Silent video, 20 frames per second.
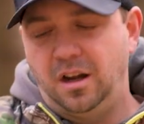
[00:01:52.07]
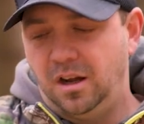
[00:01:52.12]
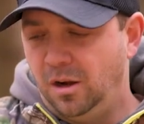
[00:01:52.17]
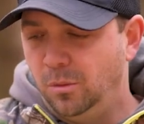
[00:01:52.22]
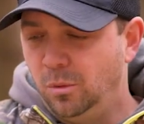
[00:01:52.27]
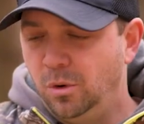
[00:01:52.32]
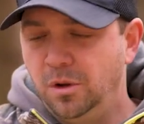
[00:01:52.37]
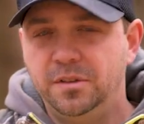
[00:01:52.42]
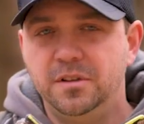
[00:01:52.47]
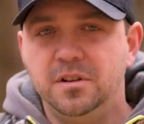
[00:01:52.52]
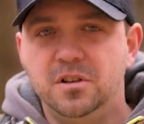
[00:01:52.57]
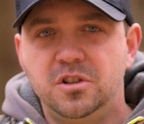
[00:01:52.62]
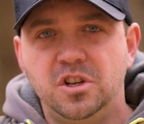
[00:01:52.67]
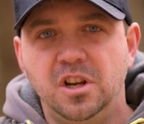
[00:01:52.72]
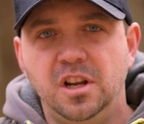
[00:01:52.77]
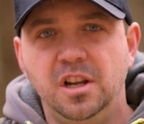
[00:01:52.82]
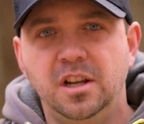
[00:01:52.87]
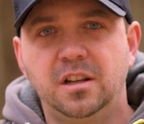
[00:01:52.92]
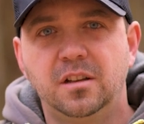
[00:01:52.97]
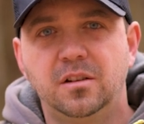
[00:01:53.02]
I want the
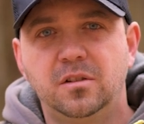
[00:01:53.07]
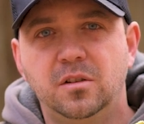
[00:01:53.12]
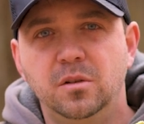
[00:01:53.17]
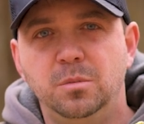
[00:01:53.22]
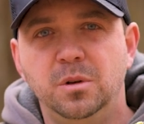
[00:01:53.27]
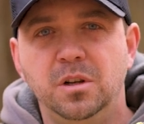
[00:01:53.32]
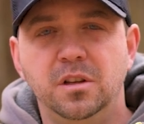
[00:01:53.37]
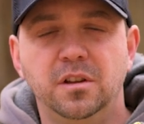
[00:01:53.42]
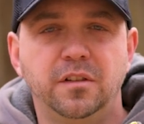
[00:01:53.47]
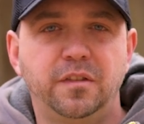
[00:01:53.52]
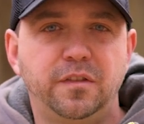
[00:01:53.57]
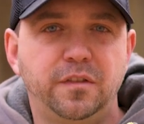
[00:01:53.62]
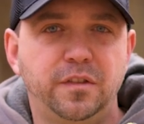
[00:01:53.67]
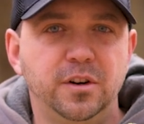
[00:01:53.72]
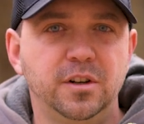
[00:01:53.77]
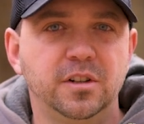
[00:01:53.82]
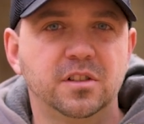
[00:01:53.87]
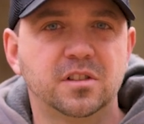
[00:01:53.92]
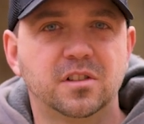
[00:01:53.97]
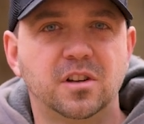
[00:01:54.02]
Jake to be the
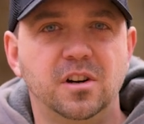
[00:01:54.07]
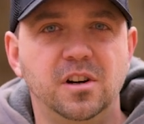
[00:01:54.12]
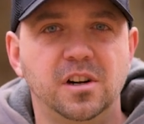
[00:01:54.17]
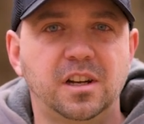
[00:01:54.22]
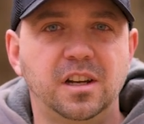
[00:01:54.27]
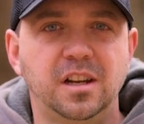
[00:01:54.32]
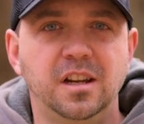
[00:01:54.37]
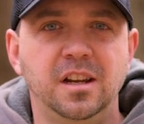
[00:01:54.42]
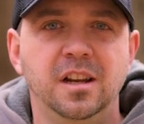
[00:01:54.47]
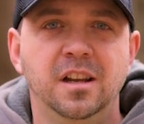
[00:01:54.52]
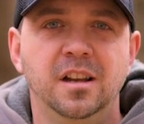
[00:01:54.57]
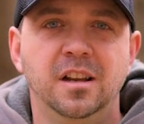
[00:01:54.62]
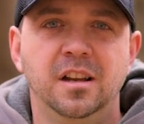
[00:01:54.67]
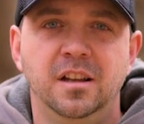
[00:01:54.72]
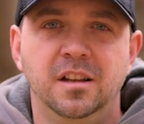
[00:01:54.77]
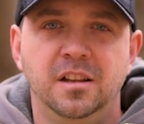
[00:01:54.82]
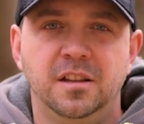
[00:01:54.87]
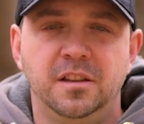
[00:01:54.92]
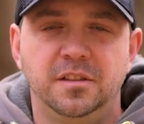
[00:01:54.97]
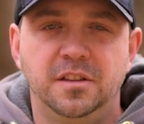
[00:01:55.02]
first turkey
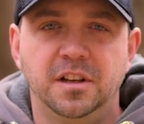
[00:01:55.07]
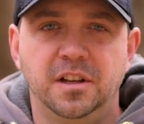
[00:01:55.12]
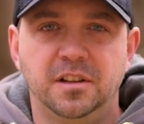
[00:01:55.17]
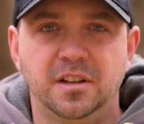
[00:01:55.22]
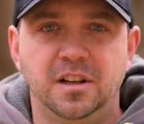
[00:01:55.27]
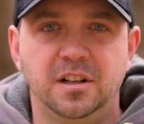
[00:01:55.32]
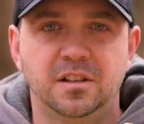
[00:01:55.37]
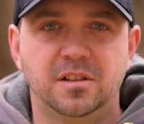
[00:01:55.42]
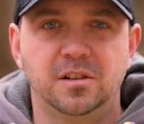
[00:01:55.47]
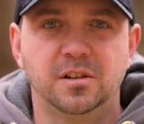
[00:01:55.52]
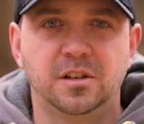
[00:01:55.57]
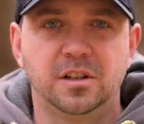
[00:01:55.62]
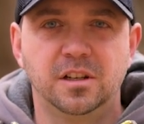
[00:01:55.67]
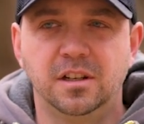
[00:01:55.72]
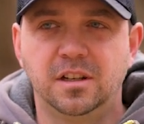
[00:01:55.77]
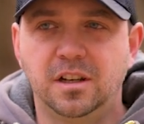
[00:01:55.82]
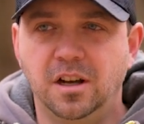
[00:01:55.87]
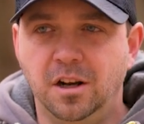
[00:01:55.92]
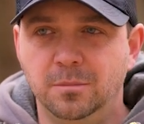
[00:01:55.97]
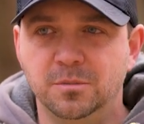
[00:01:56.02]
that
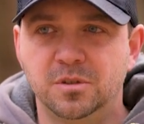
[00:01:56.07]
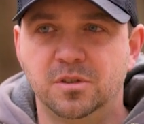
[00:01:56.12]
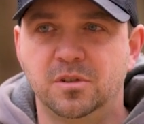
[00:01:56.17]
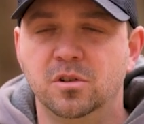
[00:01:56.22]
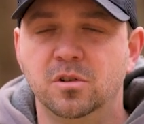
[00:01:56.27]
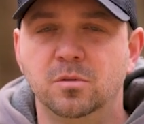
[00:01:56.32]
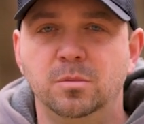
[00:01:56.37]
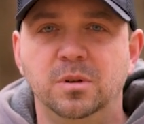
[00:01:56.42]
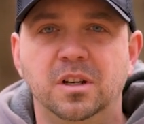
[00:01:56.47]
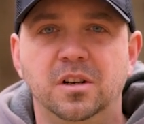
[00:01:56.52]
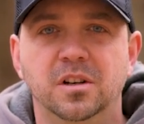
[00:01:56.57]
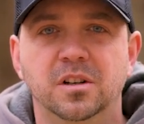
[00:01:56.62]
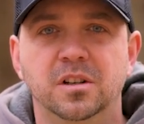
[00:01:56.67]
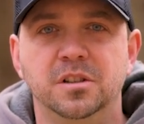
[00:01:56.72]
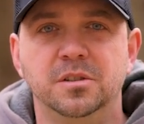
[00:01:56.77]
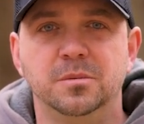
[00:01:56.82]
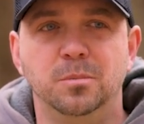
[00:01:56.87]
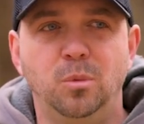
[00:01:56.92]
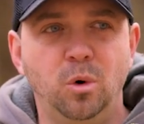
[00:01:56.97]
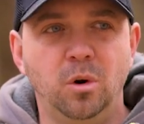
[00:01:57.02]
turkey comes to,
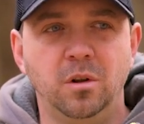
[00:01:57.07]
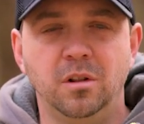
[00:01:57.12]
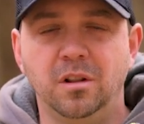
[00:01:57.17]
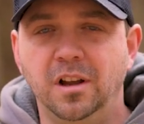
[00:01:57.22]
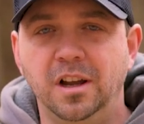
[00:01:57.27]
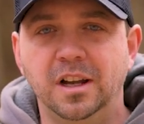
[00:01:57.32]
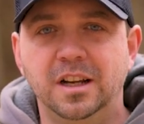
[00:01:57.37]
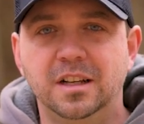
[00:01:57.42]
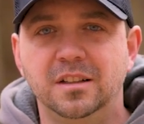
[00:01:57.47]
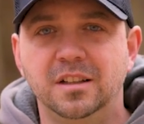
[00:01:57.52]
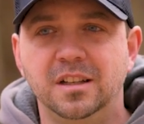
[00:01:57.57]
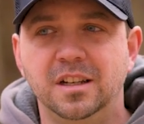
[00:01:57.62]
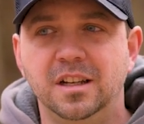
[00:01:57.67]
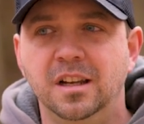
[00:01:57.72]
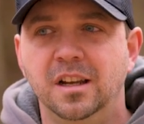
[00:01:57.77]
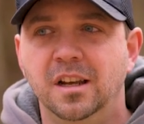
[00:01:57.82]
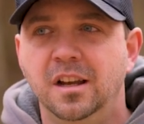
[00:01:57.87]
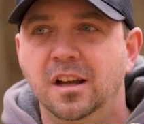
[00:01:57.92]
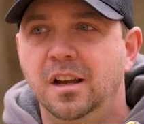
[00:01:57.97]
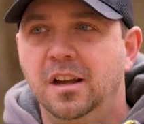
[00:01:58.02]
because more than
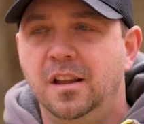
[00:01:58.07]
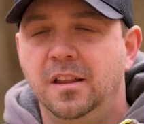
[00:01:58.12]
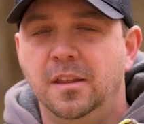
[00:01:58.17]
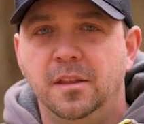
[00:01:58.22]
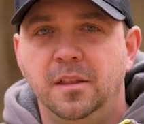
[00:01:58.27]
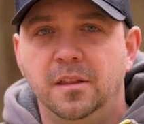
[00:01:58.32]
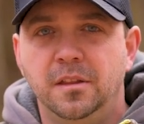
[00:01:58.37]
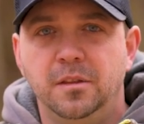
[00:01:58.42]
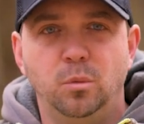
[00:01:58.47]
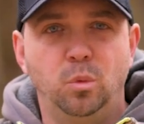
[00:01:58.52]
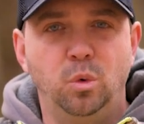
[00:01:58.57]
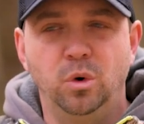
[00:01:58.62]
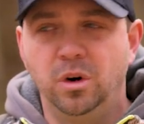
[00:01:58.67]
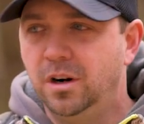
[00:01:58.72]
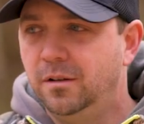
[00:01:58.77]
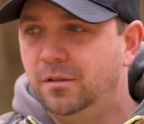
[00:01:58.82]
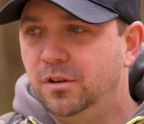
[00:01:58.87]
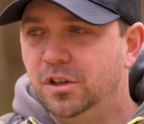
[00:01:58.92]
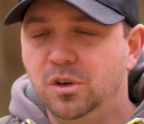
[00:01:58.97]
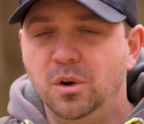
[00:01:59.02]
likely,
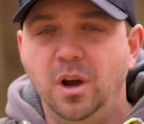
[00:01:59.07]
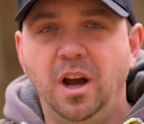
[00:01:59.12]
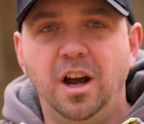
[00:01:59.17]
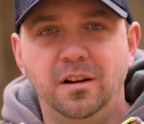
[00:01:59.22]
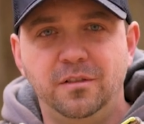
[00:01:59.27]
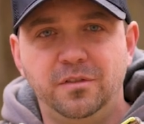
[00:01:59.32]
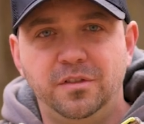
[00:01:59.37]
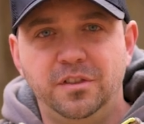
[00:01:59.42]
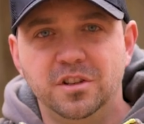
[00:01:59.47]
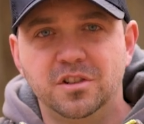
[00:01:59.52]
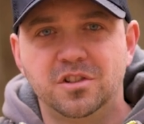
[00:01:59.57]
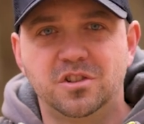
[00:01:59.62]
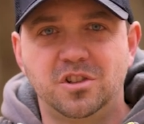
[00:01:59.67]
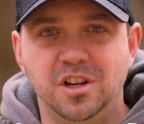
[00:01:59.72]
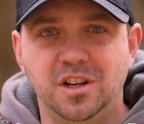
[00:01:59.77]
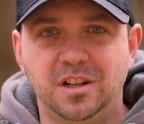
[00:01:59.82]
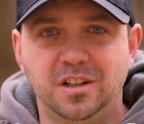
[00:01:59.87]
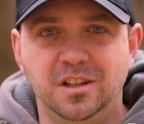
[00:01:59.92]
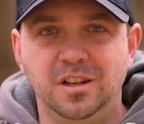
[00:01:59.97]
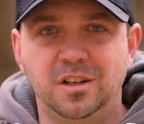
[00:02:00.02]
wherever you have this
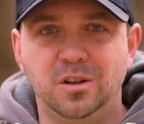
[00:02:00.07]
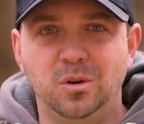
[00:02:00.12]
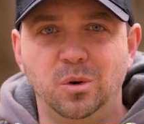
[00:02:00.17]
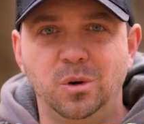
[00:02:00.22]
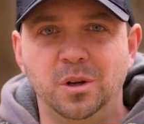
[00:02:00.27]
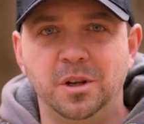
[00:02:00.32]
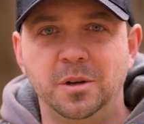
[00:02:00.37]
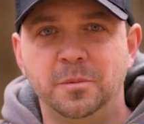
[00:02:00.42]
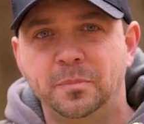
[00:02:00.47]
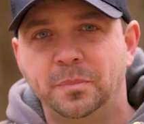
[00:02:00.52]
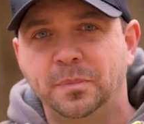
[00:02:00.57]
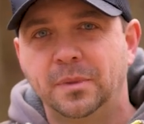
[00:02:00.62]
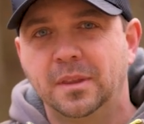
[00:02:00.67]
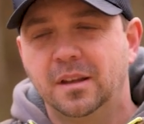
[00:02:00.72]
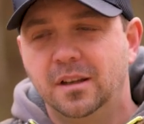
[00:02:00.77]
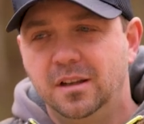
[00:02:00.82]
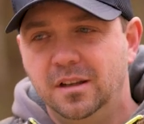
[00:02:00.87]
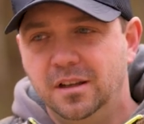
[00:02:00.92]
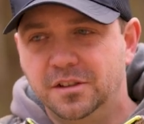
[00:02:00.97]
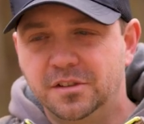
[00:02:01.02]
Jake decoy,
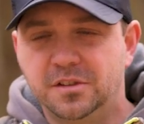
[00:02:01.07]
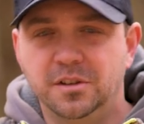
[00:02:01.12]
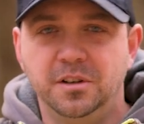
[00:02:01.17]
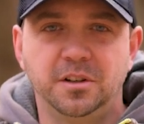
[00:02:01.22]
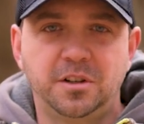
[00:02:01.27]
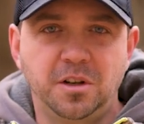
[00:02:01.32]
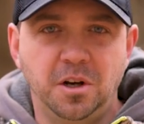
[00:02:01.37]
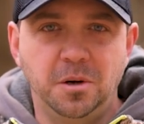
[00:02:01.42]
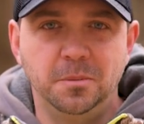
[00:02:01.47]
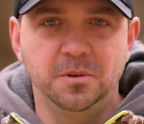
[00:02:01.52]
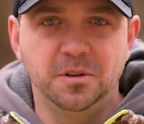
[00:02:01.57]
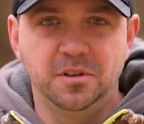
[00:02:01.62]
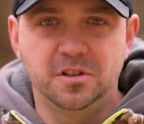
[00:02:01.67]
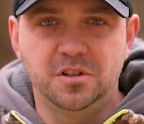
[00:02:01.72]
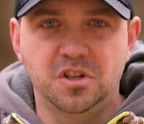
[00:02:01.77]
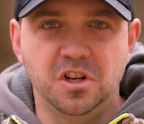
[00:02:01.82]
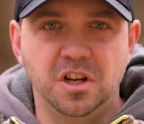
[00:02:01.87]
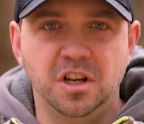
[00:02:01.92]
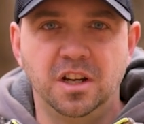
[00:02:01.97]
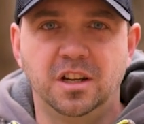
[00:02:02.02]
it's going to come to the
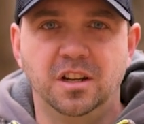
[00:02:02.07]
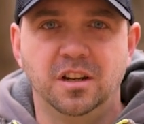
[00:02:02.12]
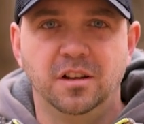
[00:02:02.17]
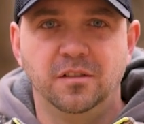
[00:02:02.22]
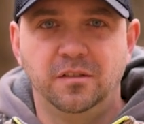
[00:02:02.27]
Jake